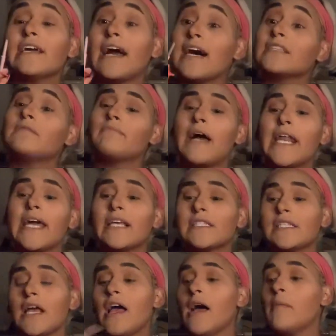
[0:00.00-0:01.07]

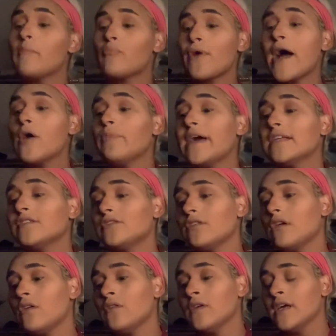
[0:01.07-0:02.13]
Cosmetics brow
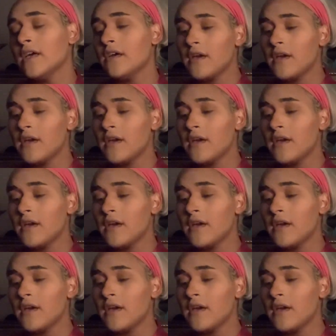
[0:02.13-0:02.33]
pencil,